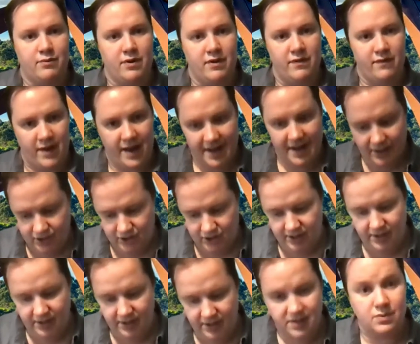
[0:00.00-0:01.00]

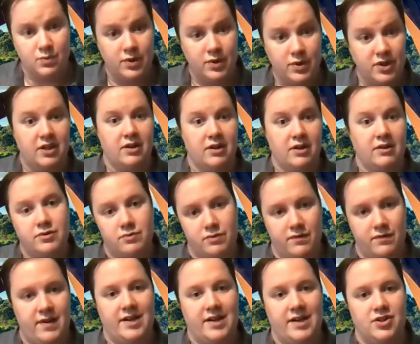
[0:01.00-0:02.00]
reflections, which includes
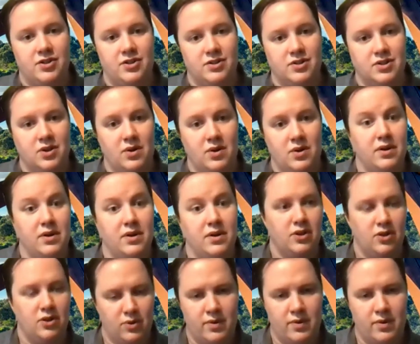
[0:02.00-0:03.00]
reflections on
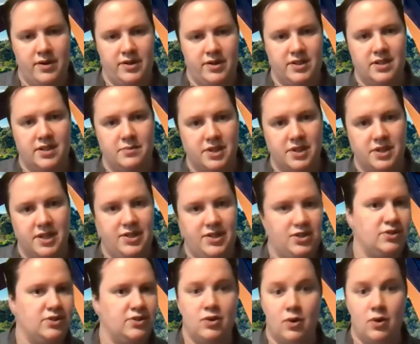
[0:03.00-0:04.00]
your own
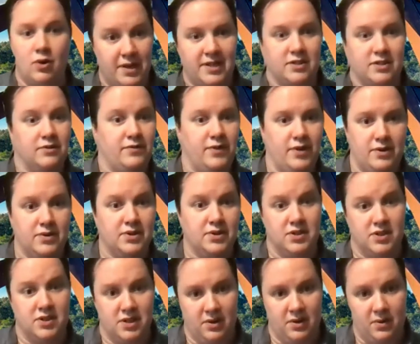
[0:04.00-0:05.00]
interpretations, your political views,
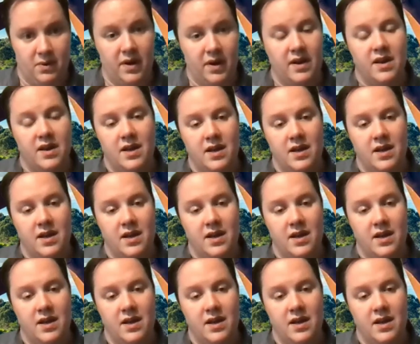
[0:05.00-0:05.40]
and so on.